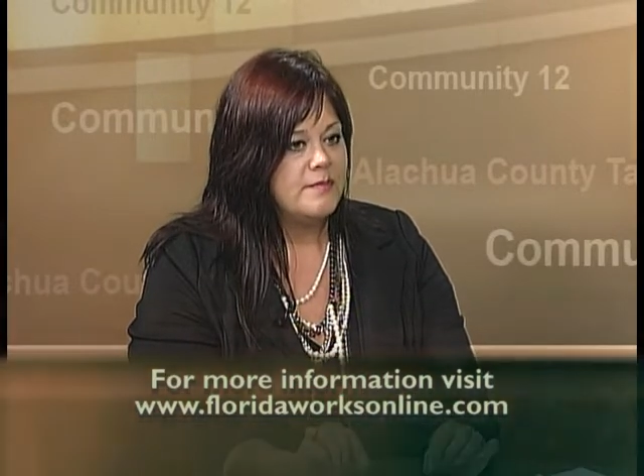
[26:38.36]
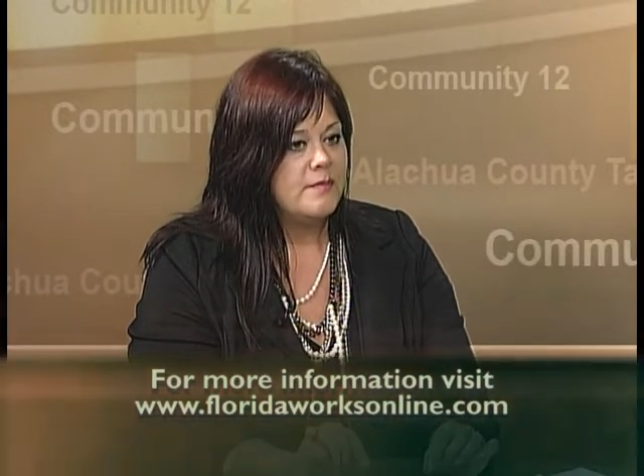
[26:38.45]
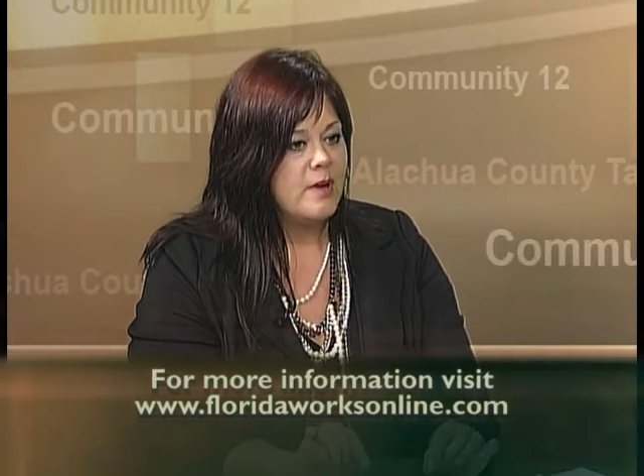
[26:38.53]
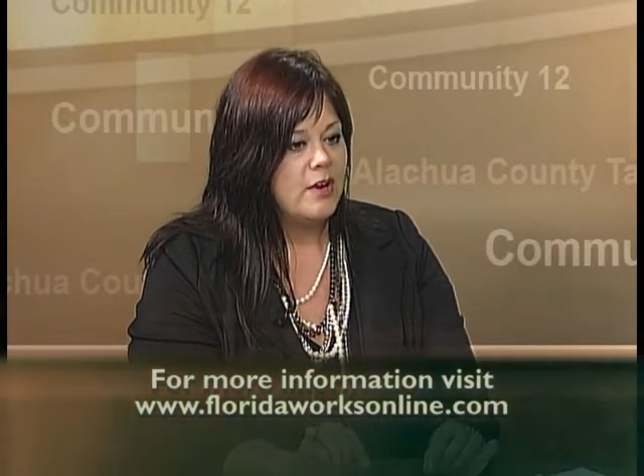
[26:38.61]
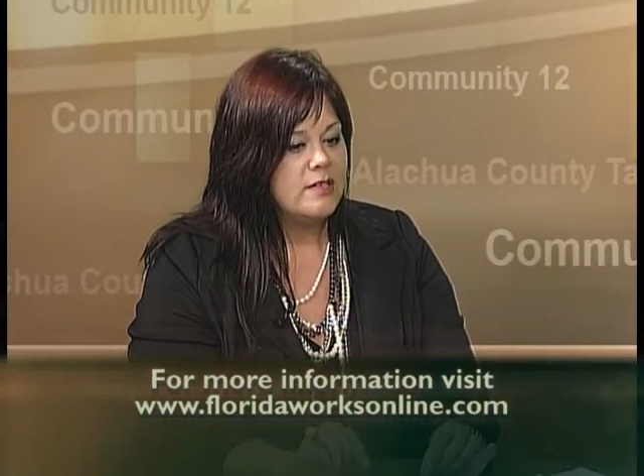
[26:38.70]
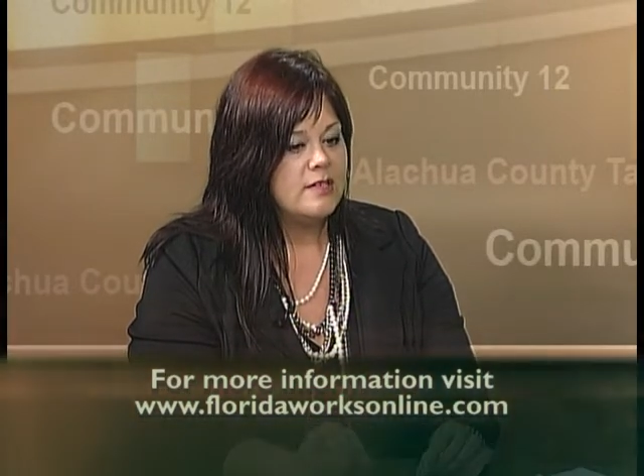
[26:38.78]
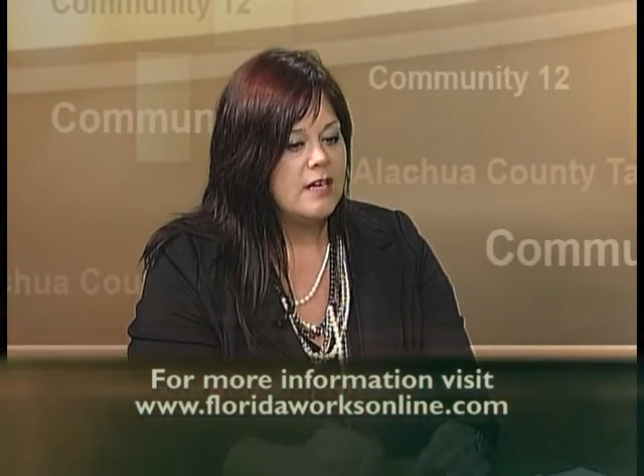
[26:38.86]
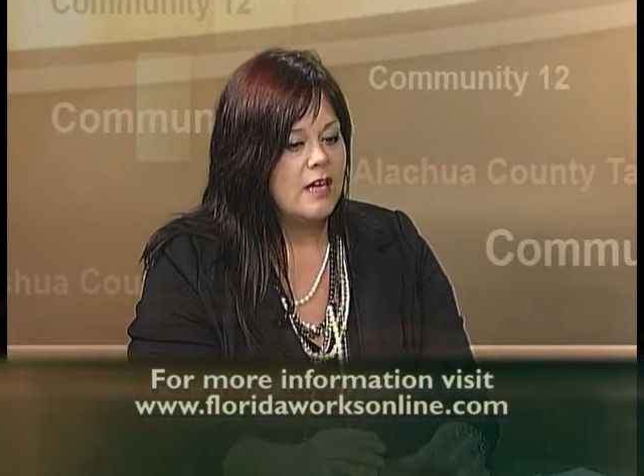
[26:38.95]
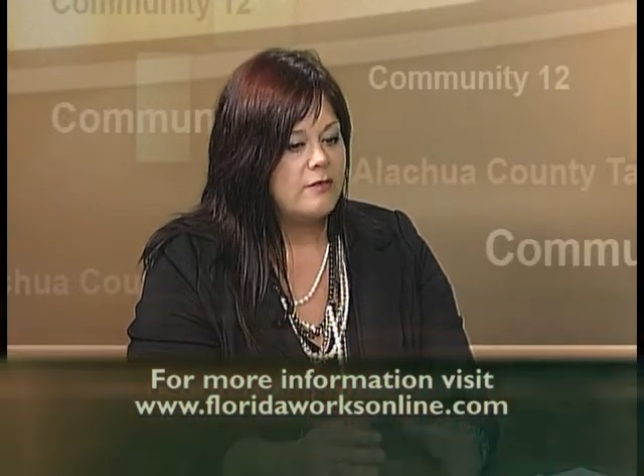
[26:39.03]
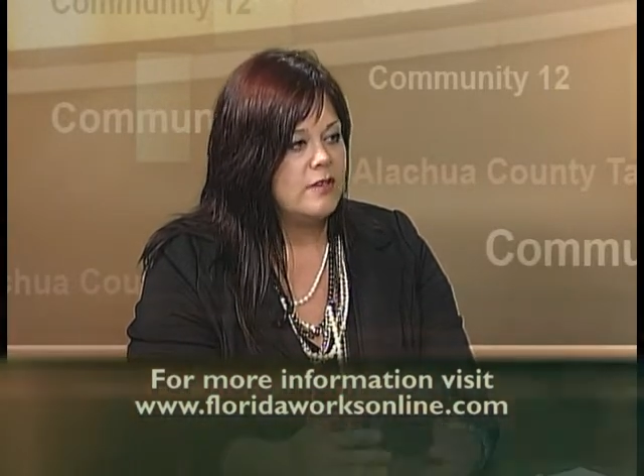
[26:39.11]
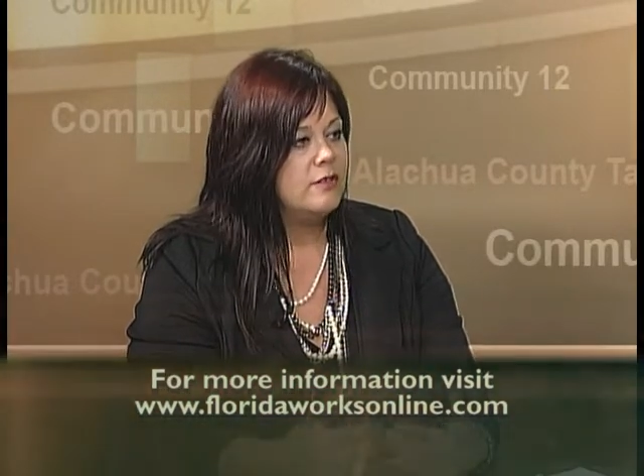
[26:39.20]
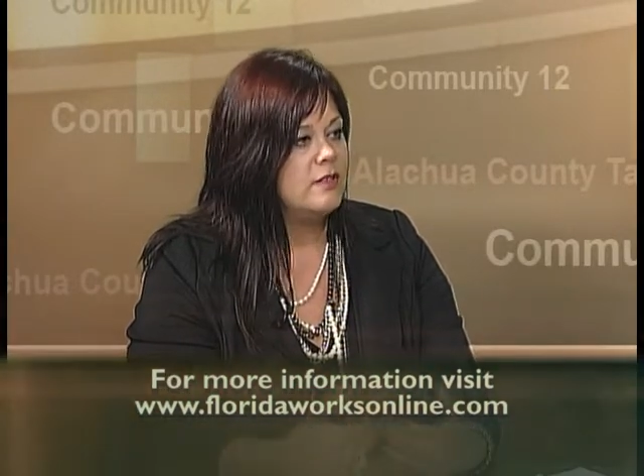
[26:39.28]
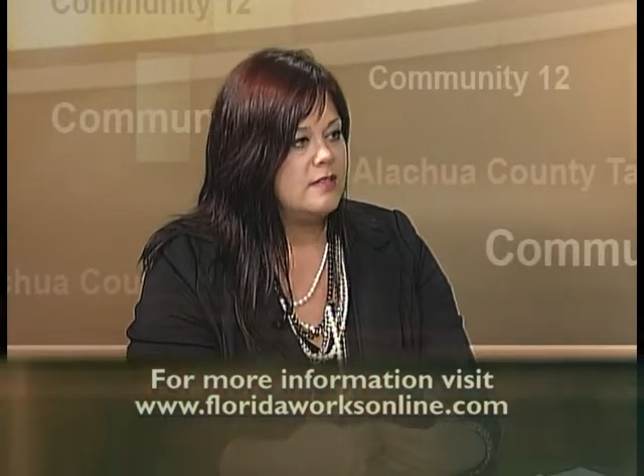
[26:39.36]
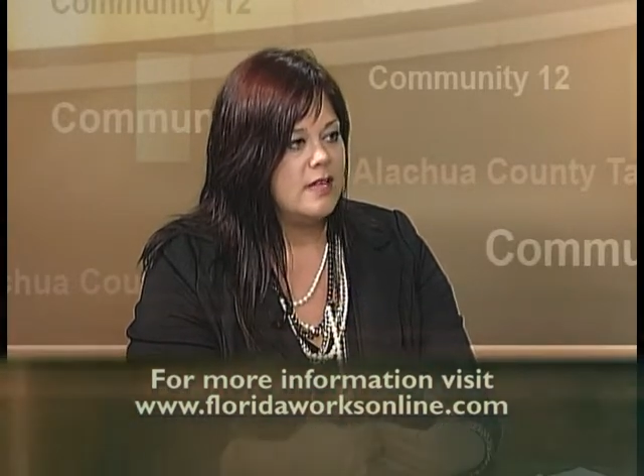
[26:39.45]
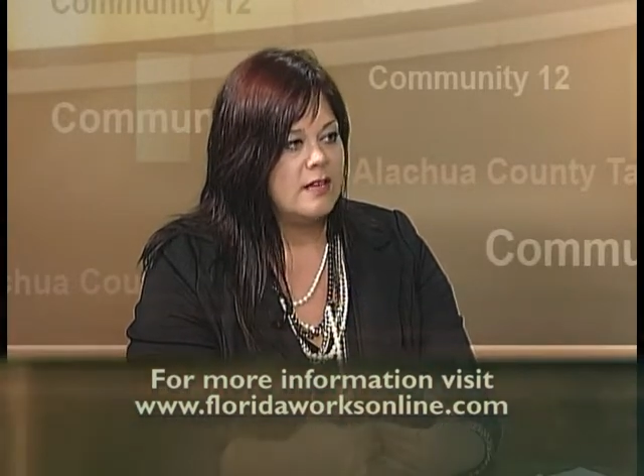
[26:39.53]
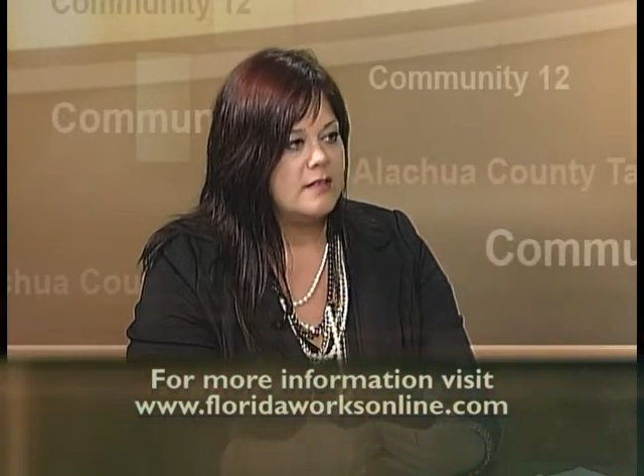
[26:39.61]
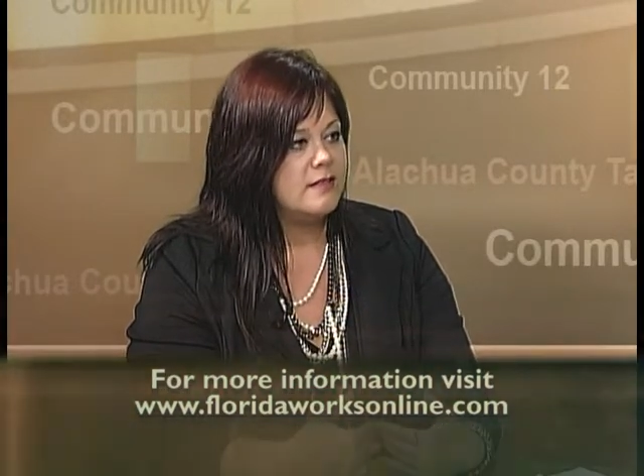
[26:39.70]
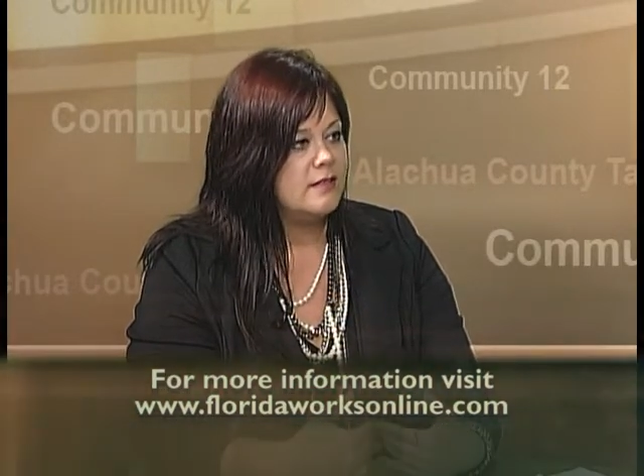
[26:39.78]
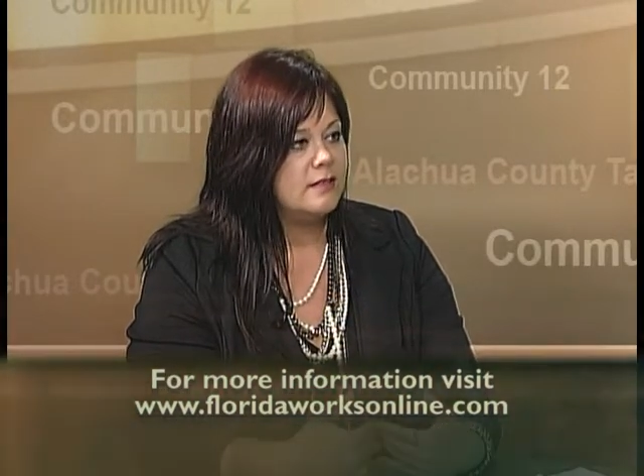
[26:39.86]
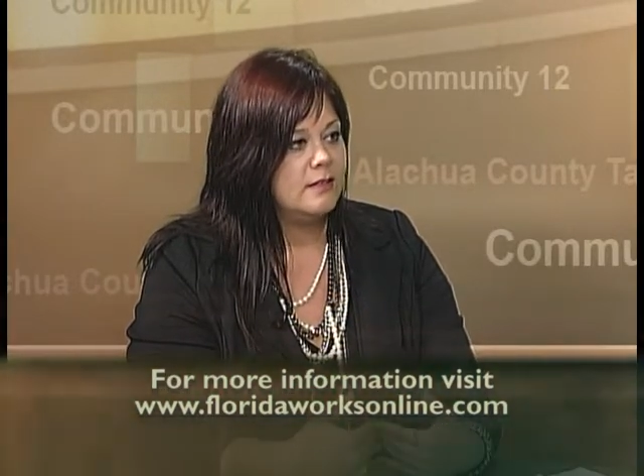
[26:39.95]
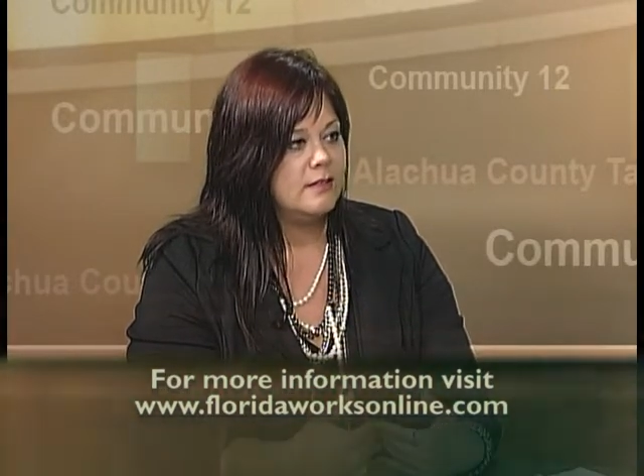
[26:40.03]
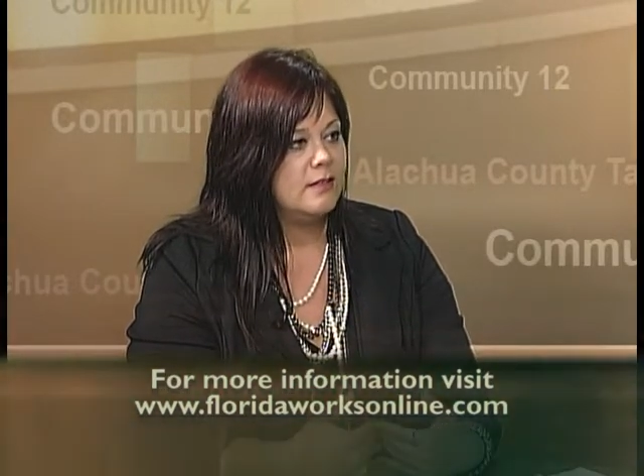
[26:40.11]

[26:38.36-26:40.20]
our staff understands